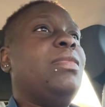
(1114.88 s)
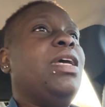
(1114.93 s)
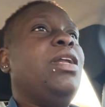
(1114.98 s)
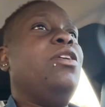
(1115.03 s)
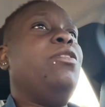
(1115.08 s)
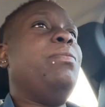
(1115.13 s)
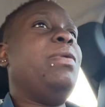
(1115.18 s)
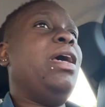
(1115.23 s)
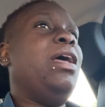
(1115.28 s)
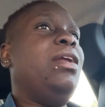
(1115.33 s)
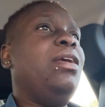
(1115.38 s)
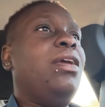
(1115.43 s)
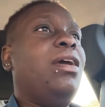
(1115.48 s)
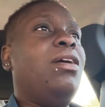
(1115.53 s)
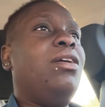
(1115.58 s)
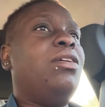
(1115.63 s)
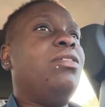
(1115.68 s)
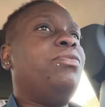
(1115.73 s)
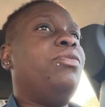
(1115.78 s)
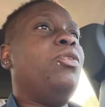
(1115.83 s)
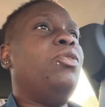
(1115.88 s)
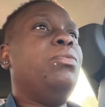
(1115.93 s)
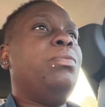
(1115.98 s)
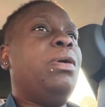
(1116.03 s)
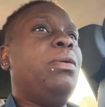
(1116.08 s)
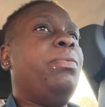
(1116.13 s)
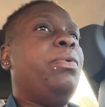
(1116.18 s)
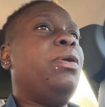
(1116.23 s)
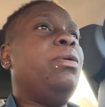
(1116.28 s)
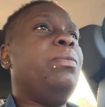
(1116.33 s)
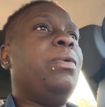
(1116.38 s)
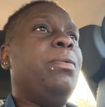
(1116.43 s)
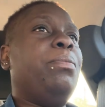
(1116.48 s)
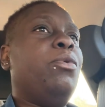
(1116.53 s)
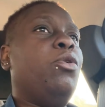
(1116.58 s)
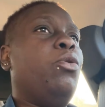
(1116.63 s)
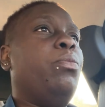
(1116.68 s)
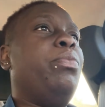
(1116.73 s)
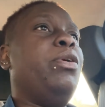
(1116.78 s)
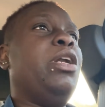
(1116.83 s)
It don't matter. Y'all gonna fold them up, put them up,
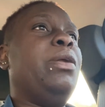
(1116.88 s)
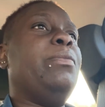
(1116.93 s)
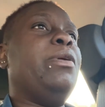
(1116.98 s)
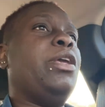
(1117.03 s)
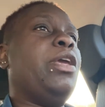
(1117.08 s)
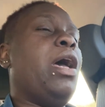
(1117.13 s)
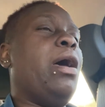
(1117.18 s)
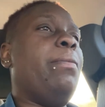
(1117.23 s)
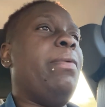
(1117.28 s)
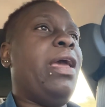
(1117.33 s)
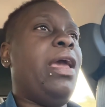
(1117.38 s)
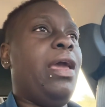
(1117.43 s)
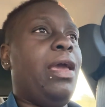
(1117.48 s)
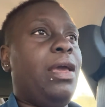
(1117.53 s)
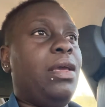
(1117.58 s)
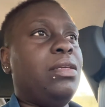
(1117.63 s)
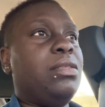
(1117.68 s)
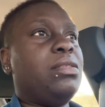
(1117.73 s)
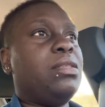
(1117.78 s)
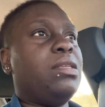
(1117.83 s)
or put them in y'all bags.